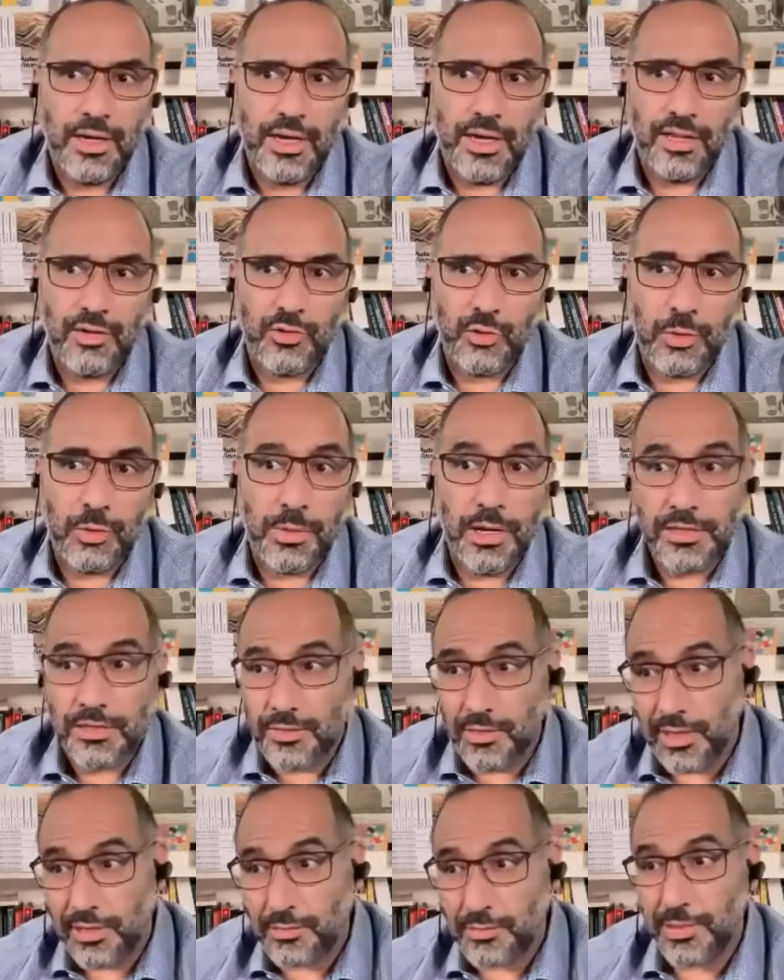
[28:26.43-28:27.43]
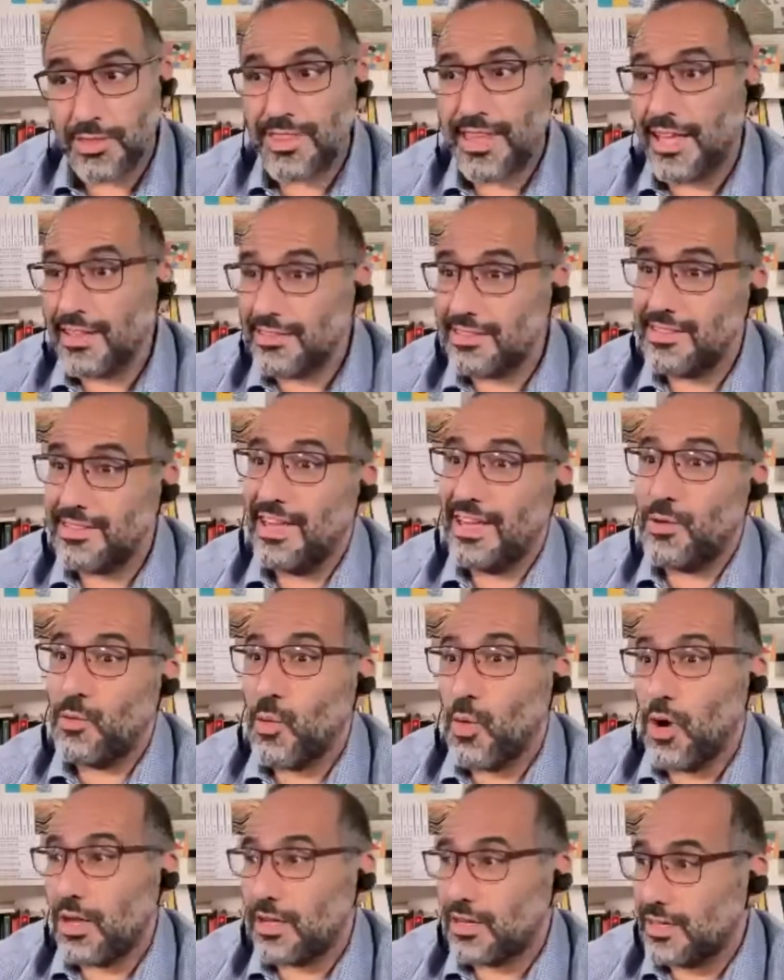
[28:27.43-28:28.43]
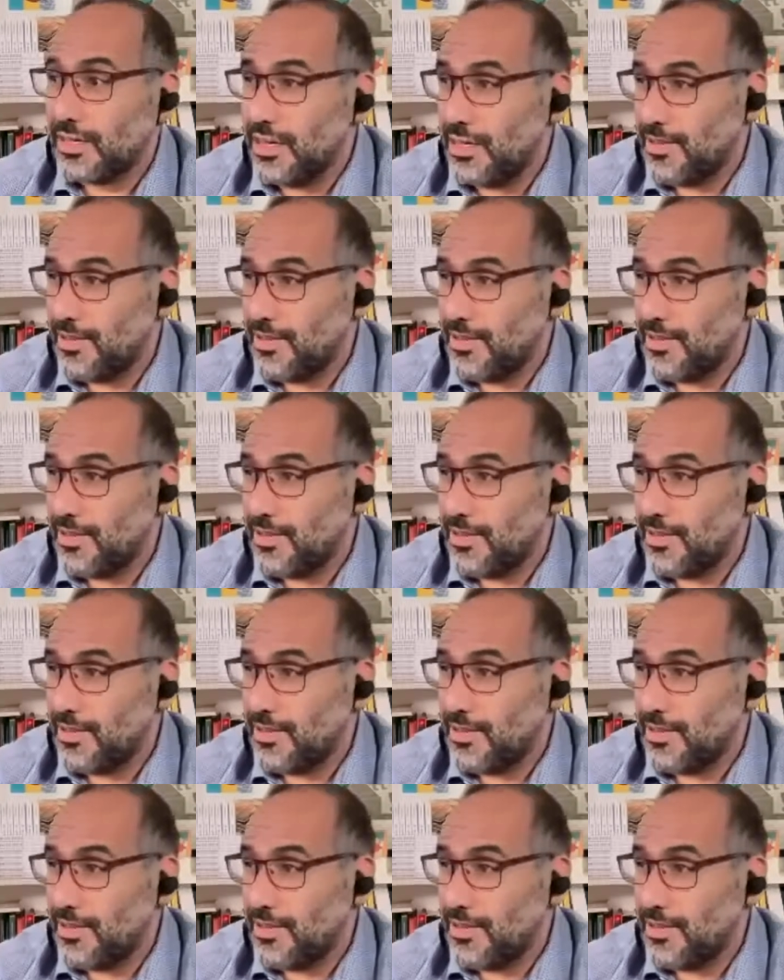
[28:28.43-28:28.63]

into a bunch of things. But that's like what,